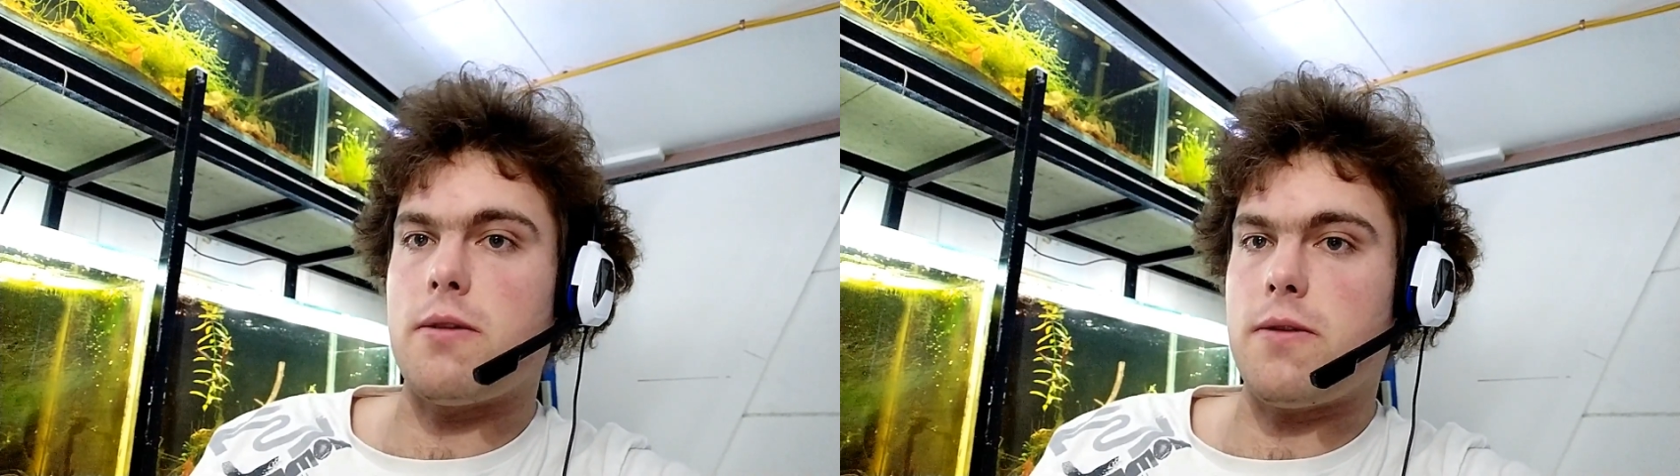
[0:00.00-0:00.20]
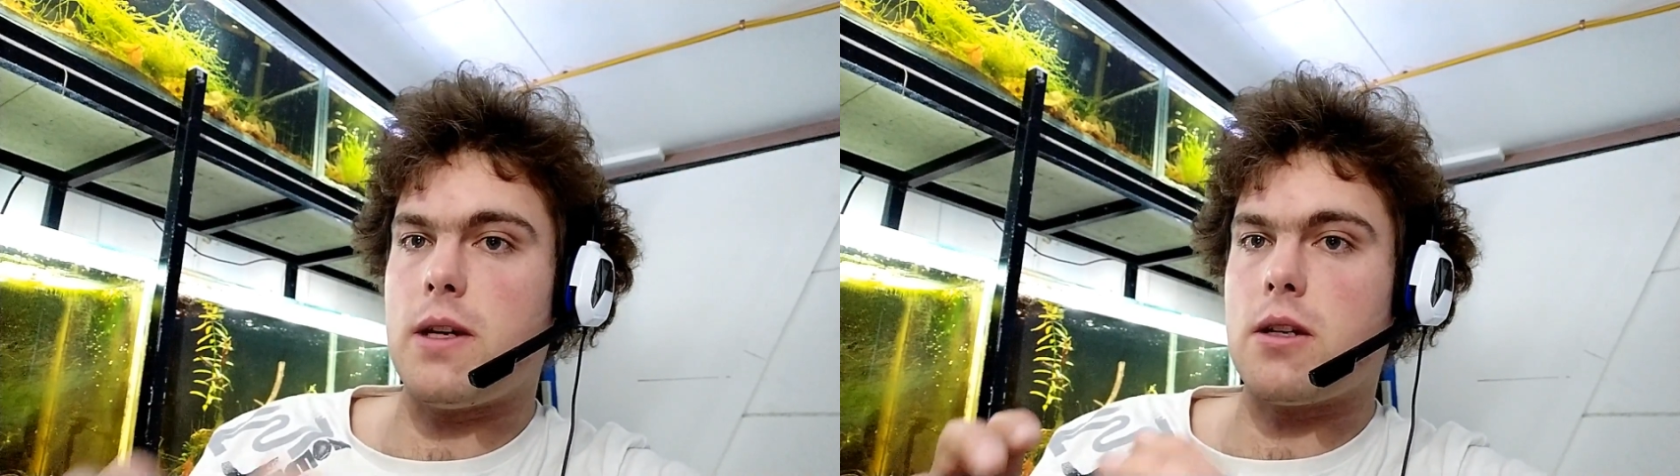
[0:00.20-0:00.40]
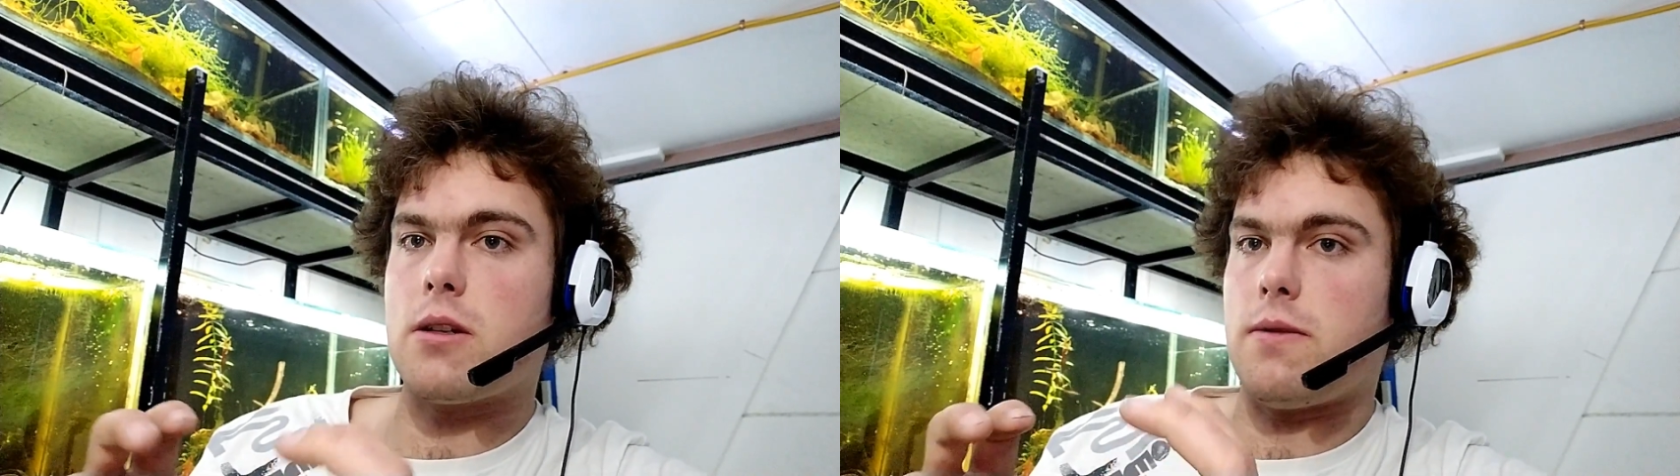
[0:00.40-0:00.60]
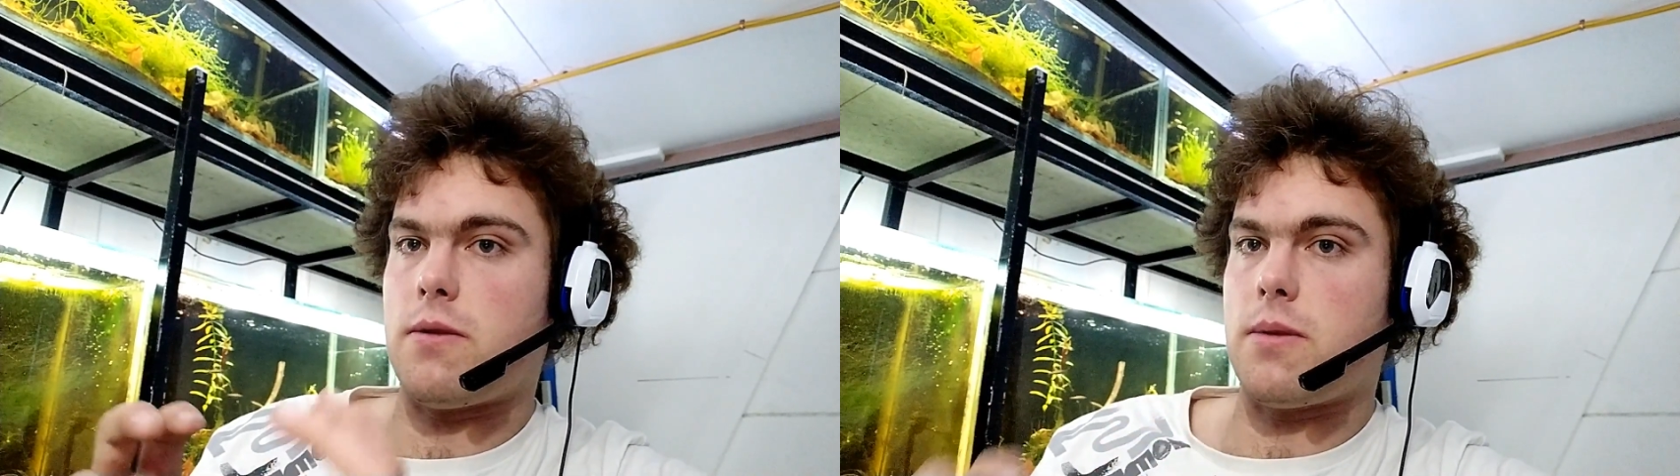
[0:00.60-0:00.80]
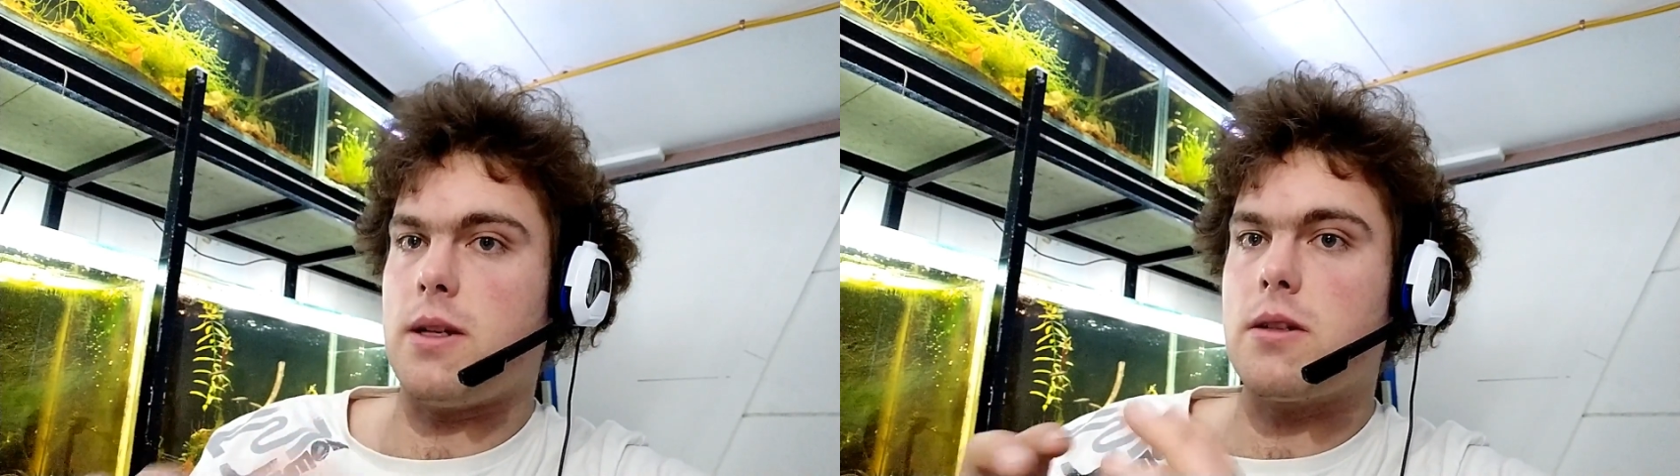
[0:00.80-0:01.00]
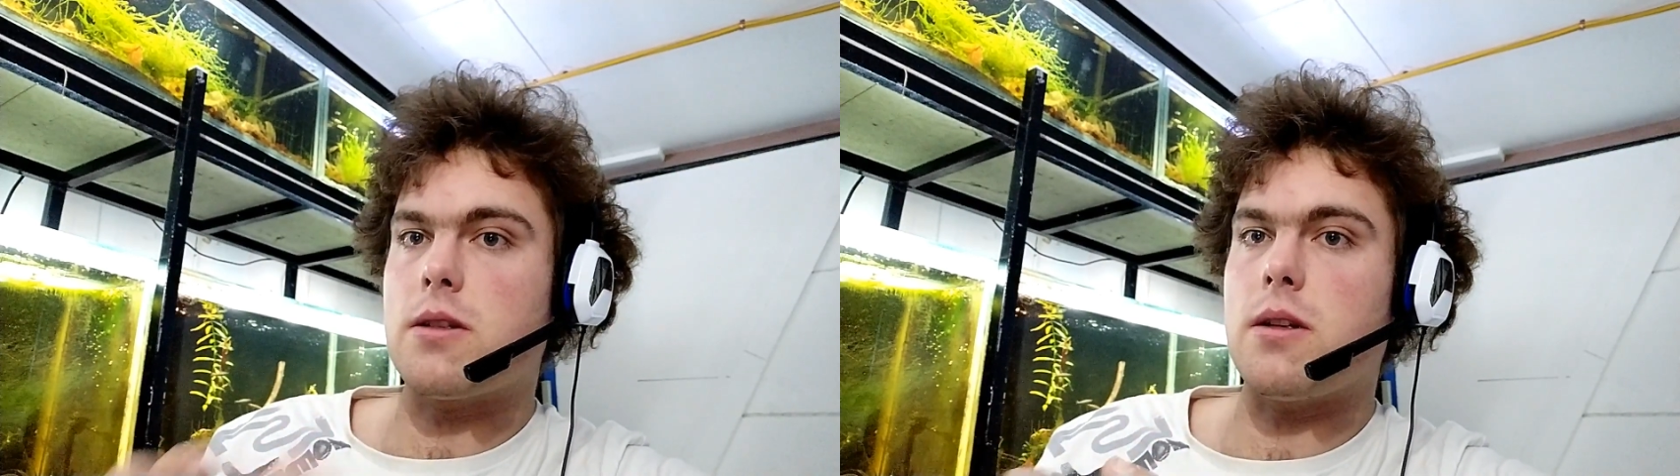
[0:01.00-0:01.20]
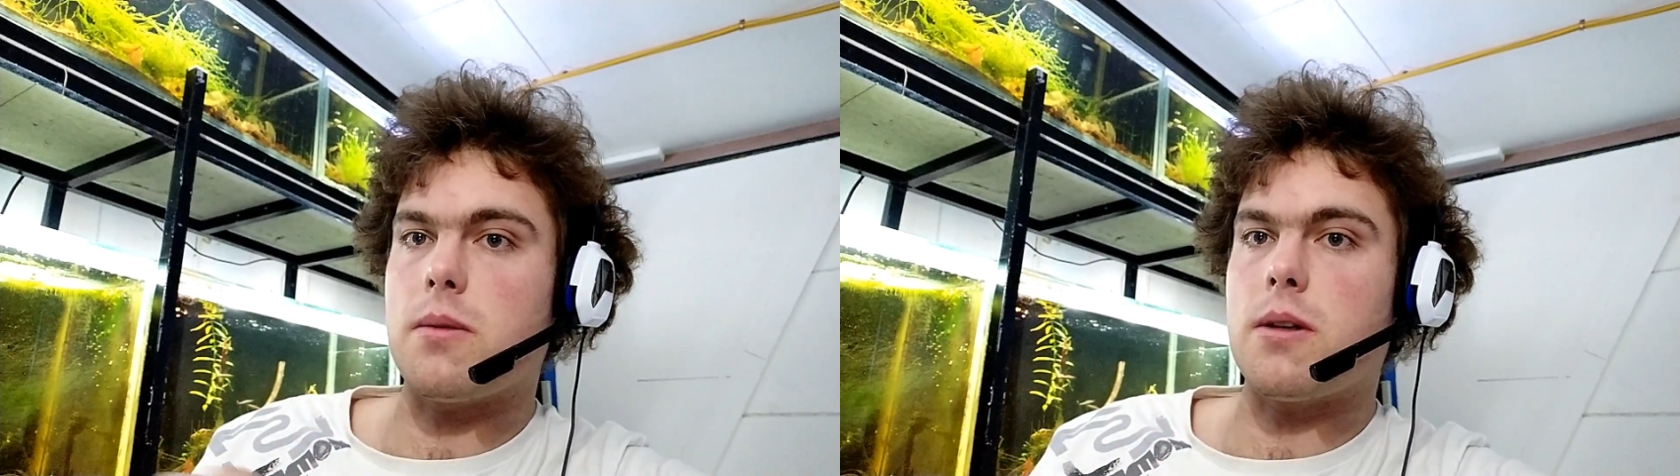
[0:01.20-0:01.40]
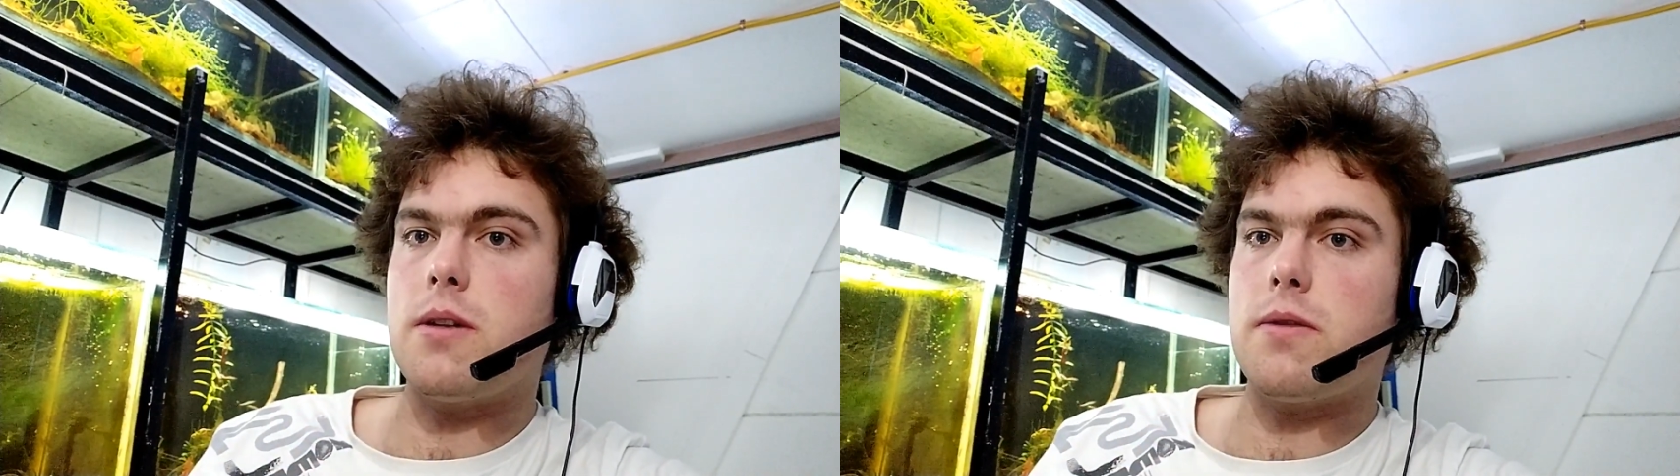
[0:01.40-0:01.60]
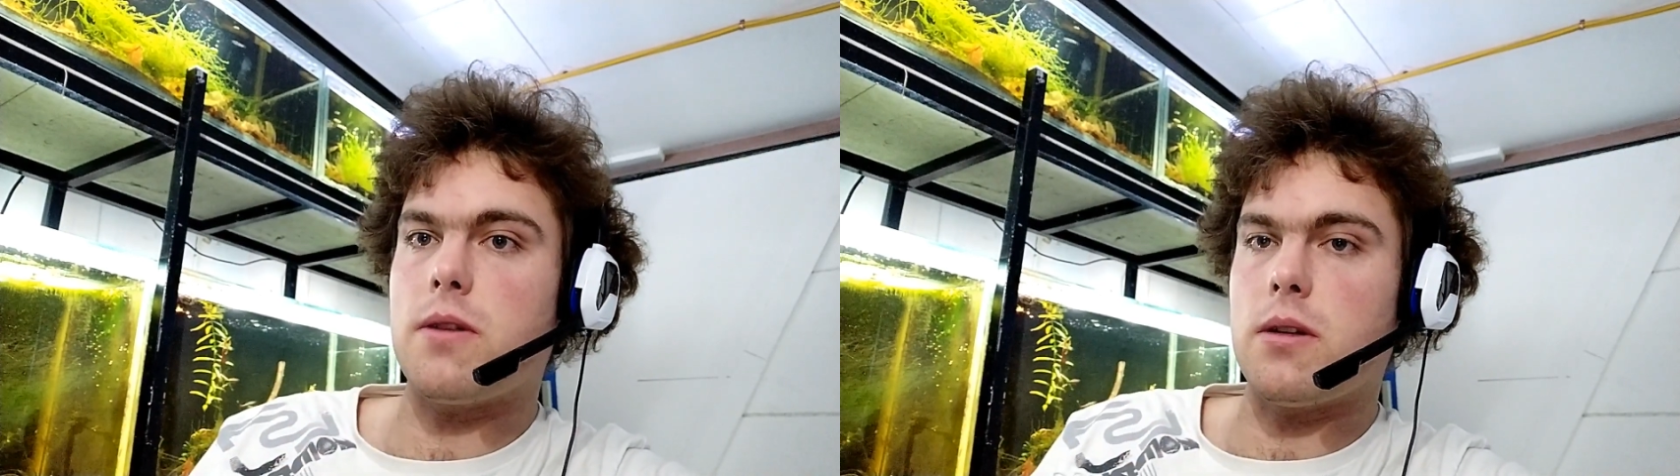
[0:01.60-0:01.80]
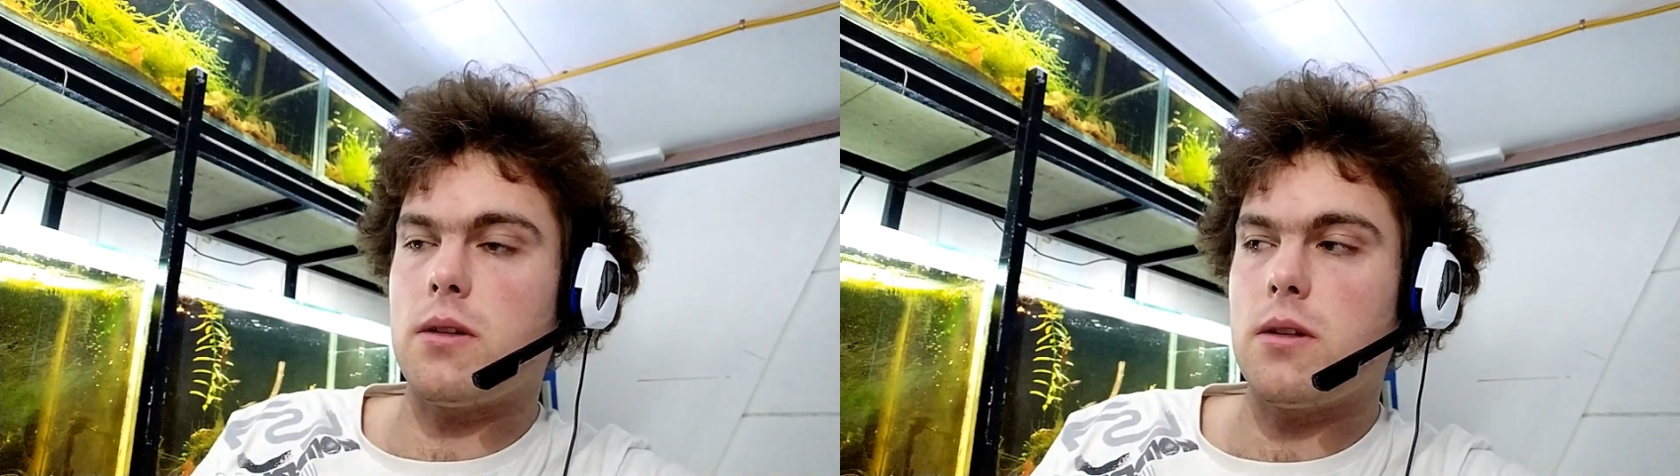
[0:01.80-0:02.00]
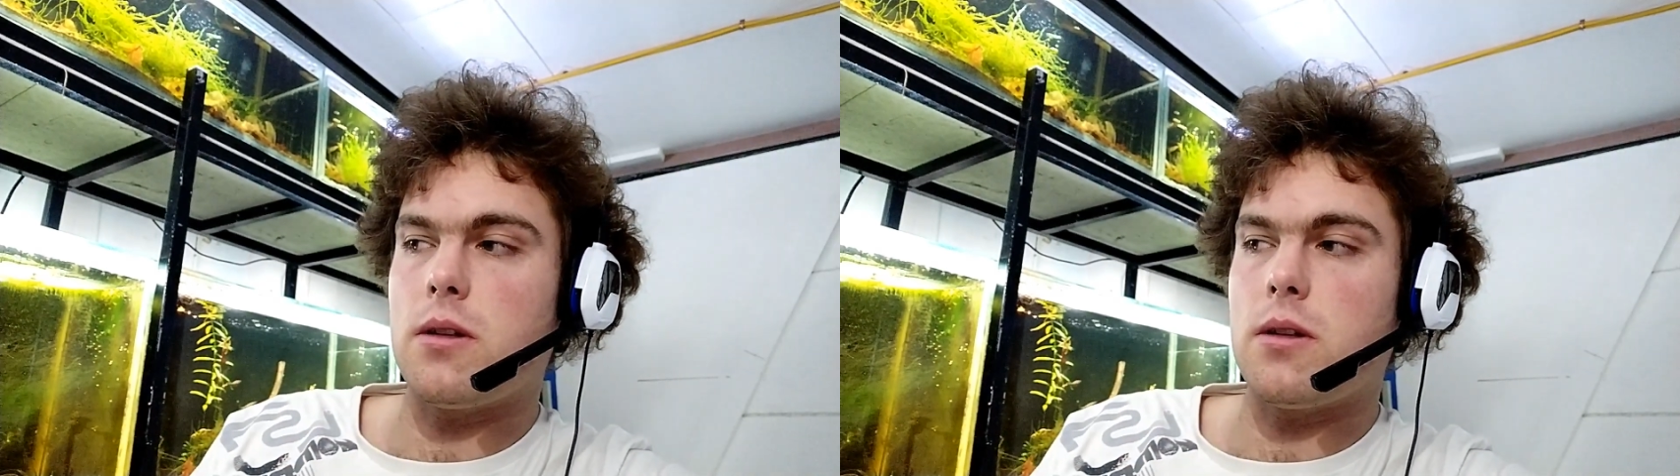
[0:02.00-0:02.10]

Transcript: effective Red Sea reefer